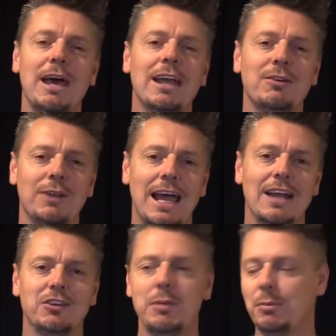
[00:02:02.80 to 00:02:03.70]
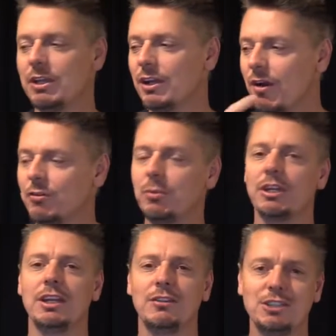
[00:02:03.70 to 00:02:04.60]
back and relax as people get
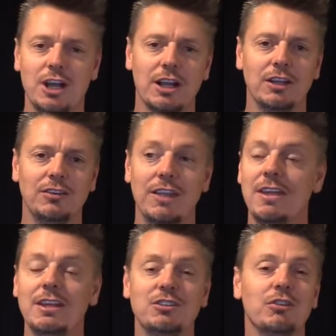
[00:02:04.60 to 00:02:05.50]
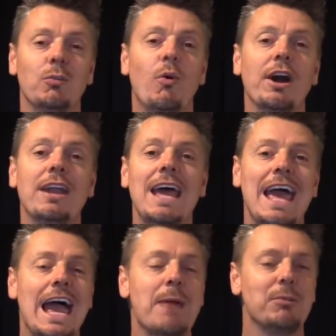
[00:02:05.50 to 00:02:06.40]
comfortable eating their chocolates, and then just one
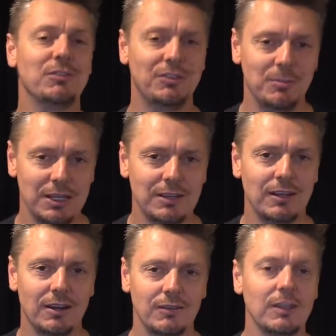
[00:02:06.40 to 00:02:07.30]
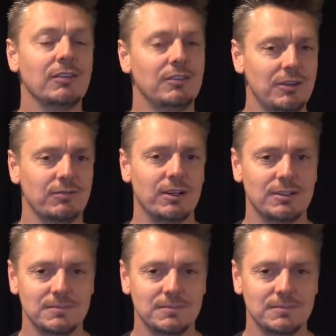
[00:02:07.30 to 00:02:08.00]
happens to be in there that's different.